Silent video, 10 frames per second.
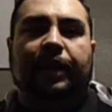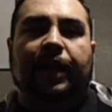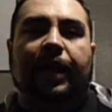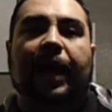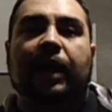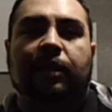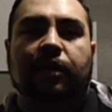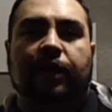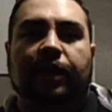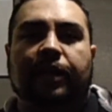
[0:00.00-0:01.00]
the
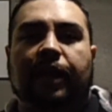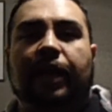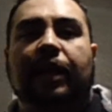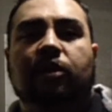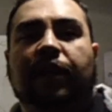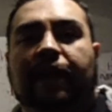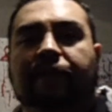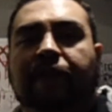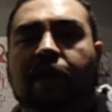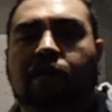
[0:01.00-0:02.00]
LJN
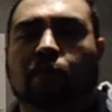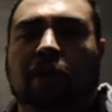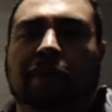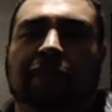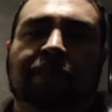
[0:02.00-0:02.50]
figures were.